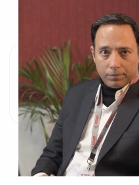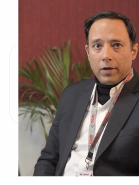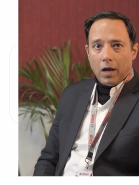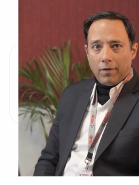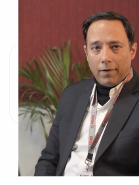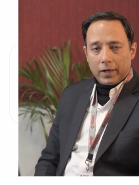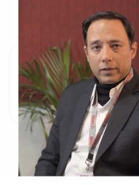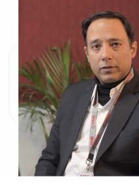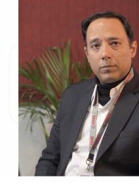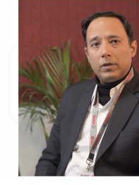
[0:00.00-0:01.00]
We have had
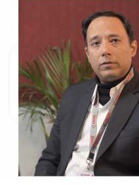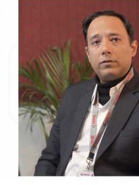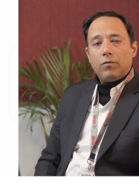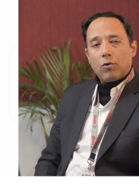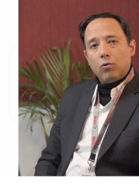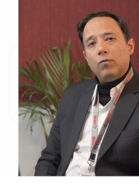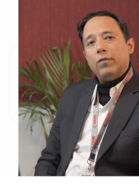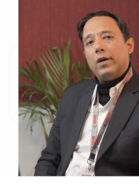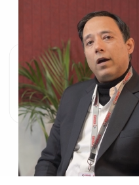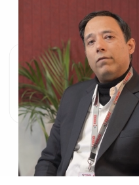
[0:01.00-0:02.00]
customers for whom
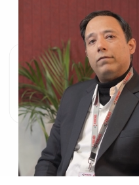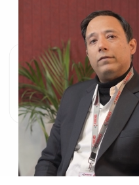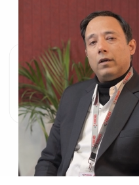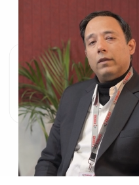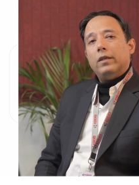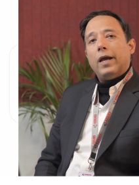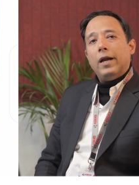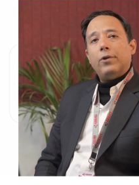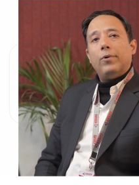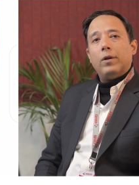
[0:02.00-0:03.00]
we have done the
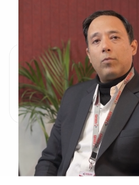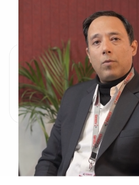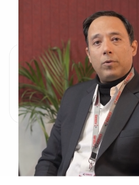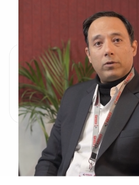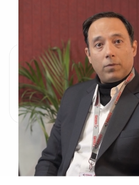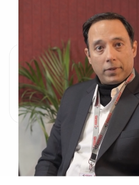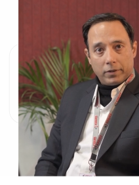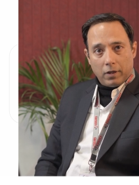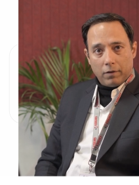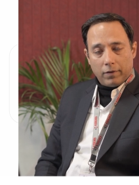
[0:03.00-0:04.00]
end-to-end deployments of
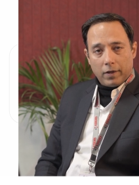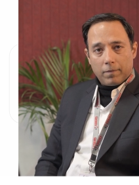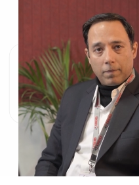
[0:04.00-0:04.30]
Apache NiFi.